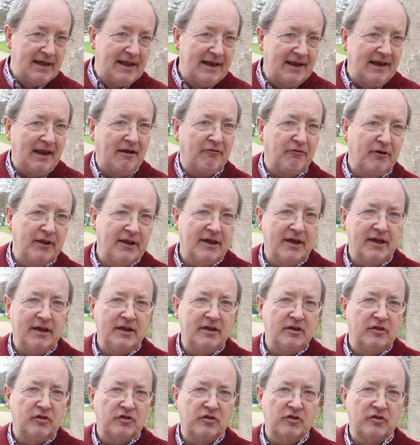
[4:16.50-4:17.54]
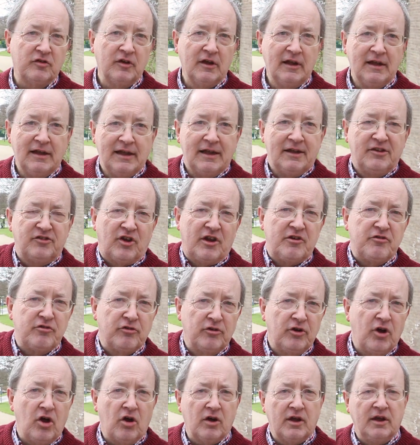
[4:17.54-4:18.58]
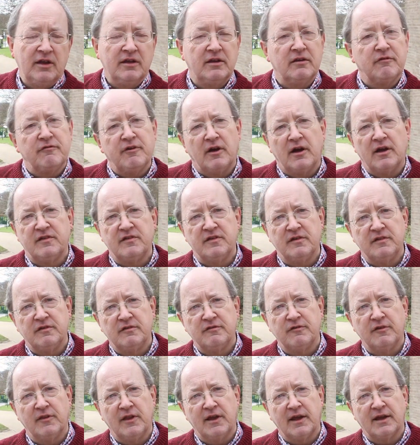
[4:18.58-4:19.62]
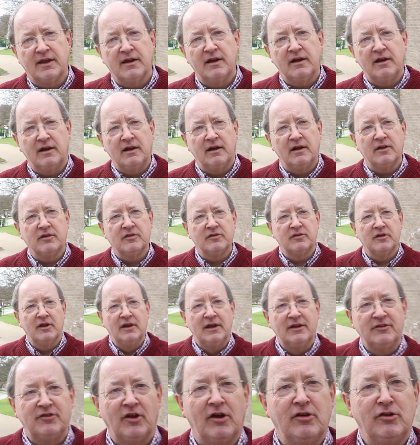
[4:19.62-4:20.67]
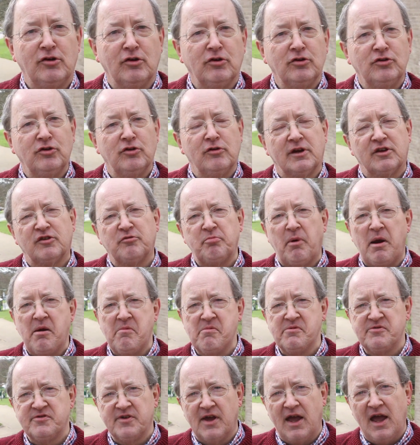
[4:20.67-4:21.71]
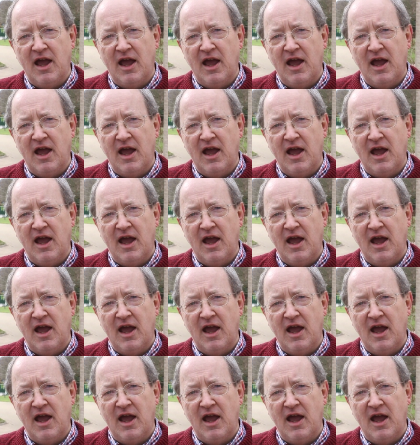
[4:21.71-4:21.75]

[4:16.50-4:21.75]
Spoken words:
lovely keys, central locking devices for their cars. So you can do experiments at